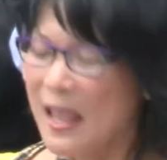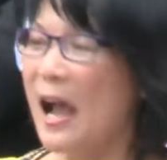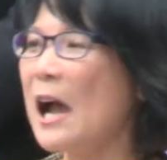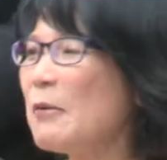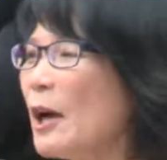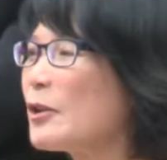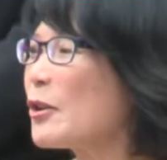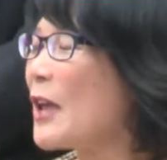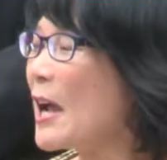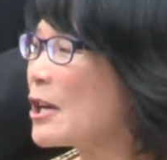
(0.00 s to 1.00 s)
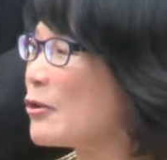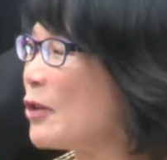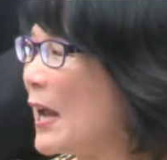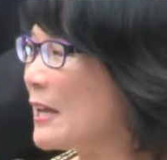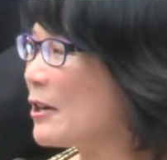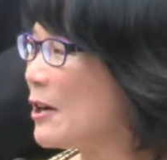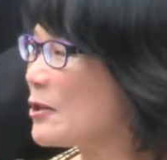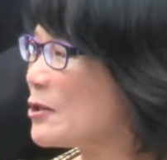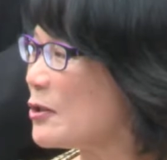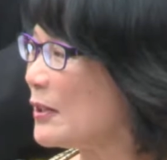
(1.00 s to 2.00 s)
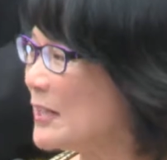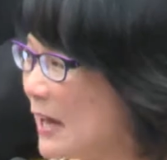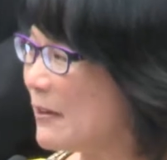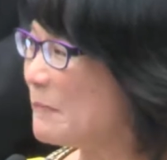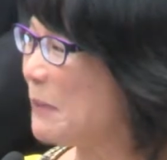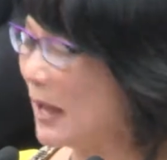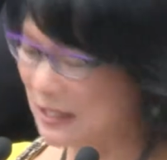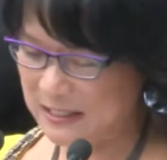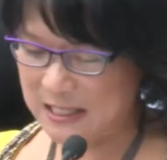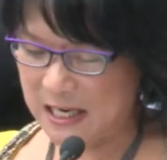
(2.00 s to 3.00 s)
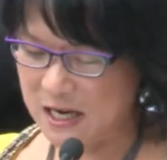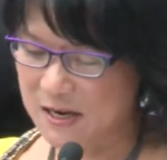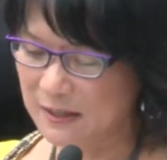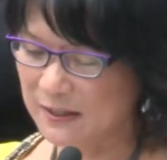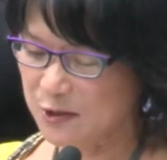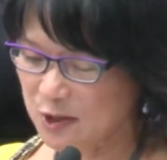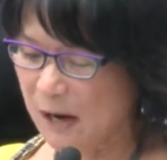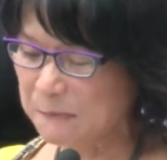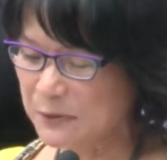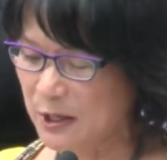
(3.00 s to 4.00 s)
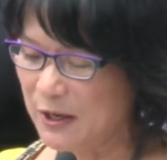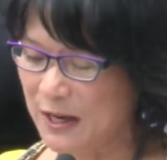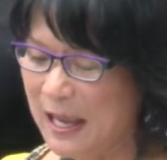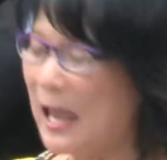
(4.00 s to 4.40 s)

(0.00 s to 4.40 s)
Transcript: I want to thank creators David Pelletier, the sculptor,